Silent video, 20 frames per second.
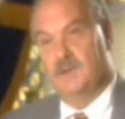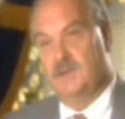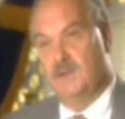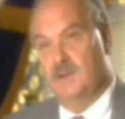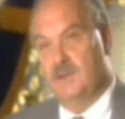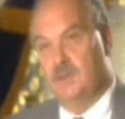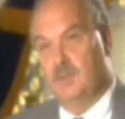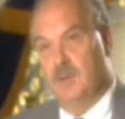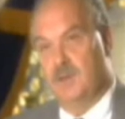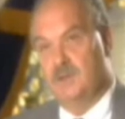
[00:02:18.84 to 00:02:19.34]

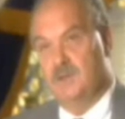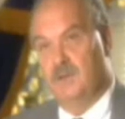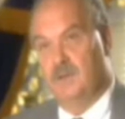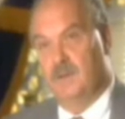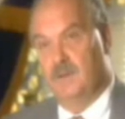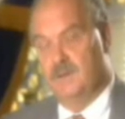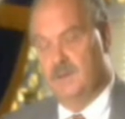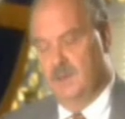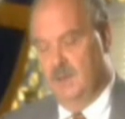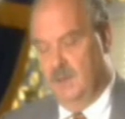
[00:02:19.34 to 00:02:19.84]
situation
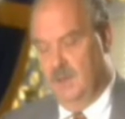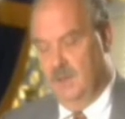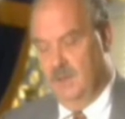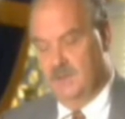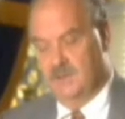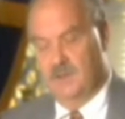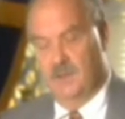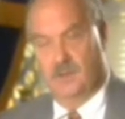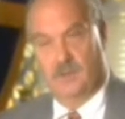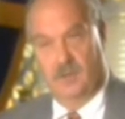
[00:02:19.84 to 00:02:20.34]
I was in, and
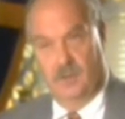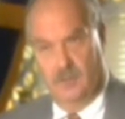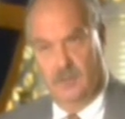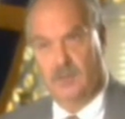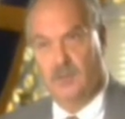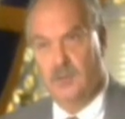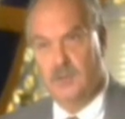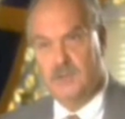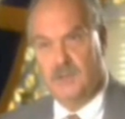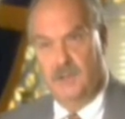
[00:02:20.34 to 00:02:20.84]
the
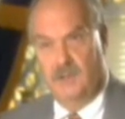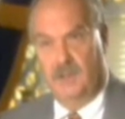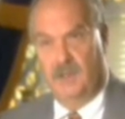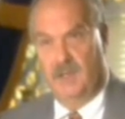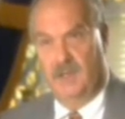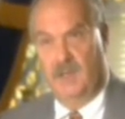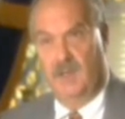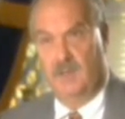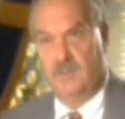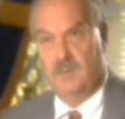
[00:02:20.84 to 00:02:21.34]
conclusion that I
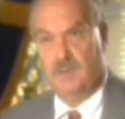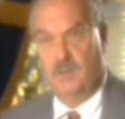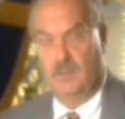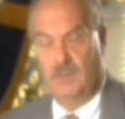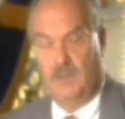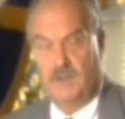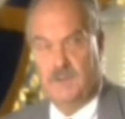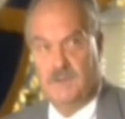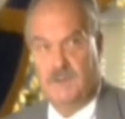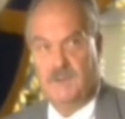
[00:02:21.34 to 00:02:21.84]
came to
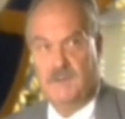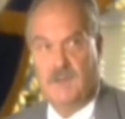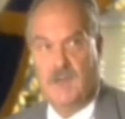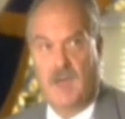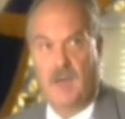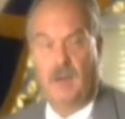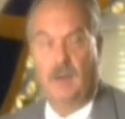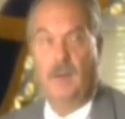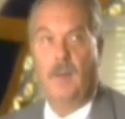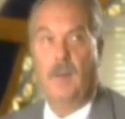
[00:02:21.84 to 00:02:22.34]
is that